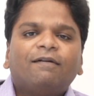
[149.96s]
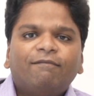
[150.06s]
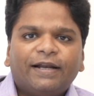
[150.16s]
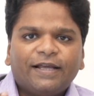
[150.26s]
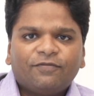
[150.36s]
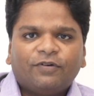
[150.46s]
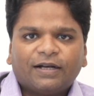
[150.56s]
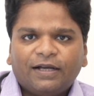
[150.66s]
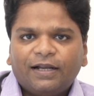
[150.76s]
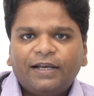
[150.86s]
whereas for
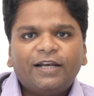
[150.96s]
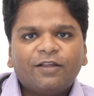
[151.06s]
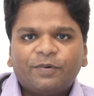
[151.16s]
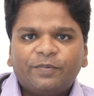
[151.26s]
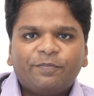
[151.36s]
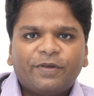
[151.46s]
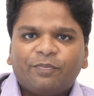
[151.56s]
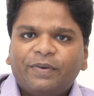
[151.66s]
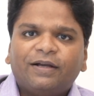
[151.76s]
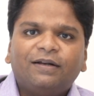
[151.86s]
a leadless permanent
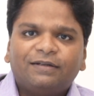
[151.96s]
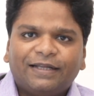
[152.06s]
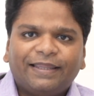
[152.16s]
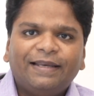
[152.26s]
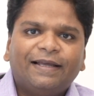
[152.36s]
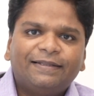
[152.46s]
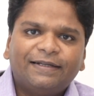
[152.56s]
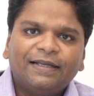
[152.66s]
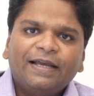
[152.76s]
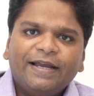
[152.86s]
pacemaker nothing like
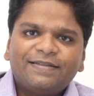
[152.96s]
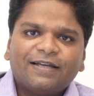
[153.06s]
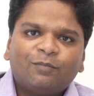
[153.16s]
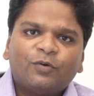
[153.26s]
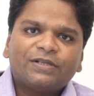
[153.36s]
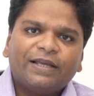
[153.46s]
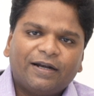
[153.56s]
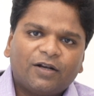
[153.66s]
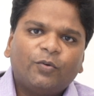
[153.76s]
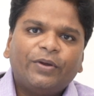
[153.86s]
that it's almost like
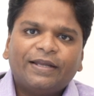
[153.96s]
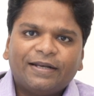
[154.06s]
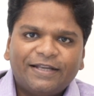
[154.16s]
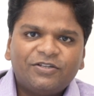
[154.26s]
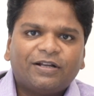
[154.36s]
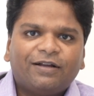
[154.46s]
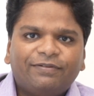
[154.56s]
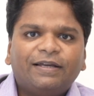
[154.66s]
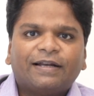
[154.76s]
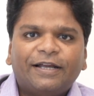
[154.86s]
undergoing an
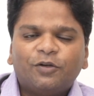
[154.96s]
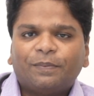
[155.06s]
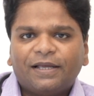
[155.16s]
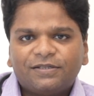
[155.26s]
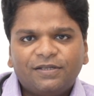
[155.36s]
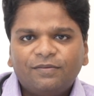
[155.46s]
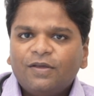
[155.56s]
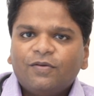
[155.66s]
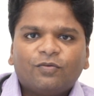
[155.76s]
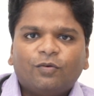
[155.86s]
angiography or angioplasty
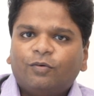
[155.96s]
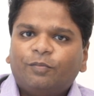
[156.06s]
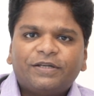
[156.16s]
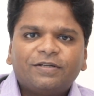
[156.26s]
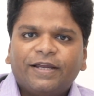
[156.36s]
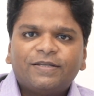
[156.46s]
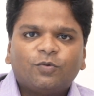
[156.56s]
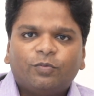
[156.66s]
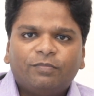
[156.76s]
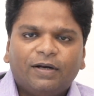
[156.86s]
so patient gets
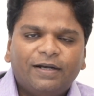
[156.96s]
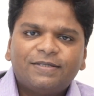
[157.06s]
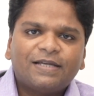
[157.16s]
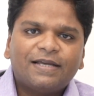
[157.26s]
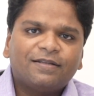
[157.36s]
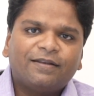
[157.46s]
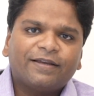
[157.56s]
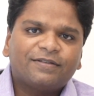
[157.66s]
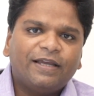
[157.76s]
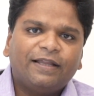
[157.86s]
home uh, discharged the
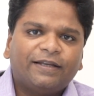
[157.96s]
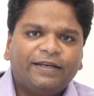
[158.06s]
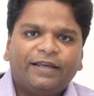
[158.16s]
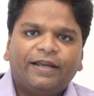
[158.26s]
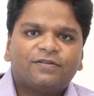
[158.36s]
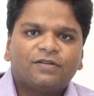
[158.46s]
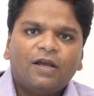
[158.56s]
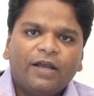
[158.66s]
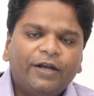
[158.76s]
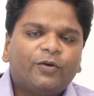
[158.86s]
next day and then he gets
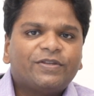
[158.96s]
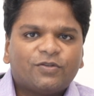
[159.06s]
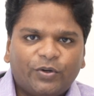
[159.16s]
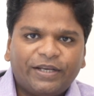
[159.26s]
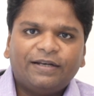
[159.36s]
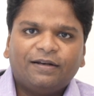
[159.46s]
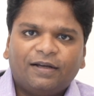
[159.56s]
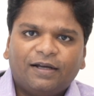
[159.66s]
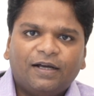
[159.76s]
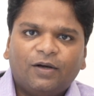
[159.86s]
into his routine
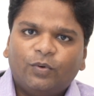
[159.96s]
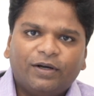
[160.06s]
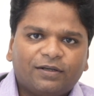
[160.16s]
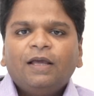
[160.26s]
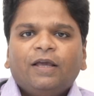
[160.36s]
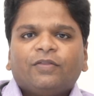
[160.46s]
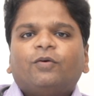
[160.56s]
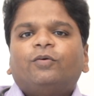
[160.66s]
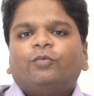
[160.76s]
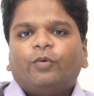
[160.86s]
uh, work
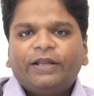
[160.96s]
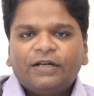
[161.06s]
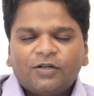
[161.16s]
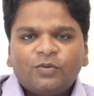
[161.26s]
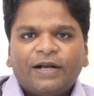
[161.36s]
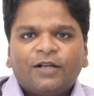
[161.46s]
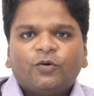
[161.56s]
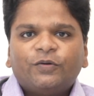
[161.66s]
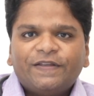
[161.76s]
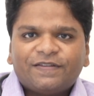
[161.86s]
so uh, in order to
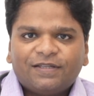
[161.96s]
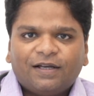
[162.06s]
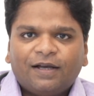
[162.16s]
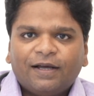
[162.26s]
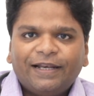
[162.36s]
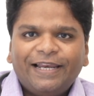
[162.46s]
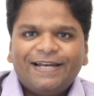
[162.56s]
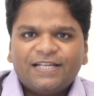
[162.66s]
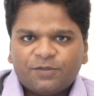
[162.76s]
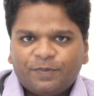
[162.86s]
undergo this uh,
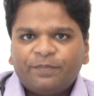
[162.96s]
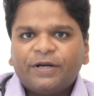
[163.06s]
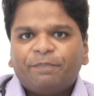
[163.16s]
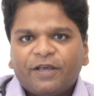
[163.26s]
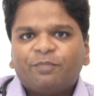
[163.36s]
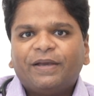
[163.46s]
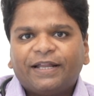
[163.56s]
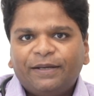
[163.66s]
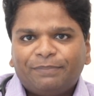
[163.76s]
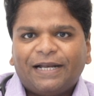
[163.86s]
leadless permanent pacemaker
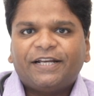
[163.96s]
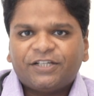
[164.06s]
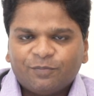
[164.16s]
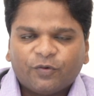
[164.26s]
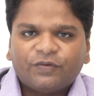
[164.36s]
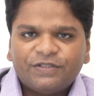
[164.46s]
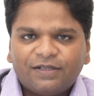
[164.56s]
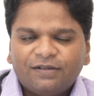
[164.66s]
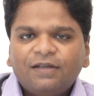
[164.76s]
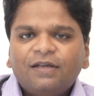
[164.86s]
implantation
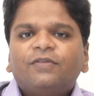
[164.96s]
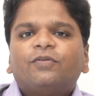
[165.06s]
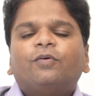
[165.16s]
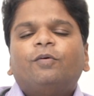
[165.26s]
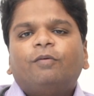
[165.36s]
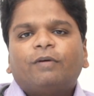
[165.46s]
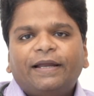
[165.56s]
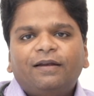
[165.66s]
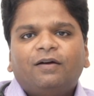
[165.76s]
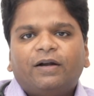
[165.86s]
procedure, so
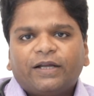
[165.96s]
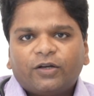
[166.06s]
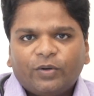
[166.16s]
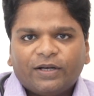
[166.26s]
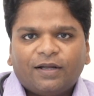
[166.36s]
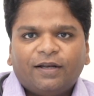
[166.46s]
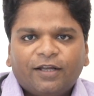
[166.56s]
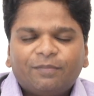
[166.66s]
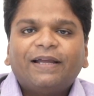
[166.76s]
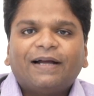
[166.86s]
kindly contact your uh,
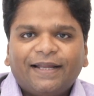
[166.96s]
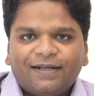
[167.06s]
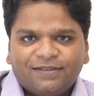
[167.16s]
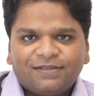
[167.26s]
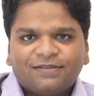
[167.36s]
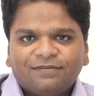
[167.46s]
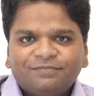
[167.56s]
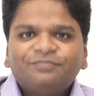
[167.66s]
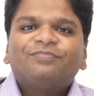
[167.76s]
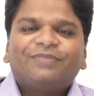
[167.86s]
nearby cardiologist.
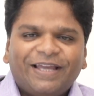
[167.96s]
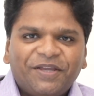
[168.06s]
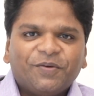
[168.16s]
Thank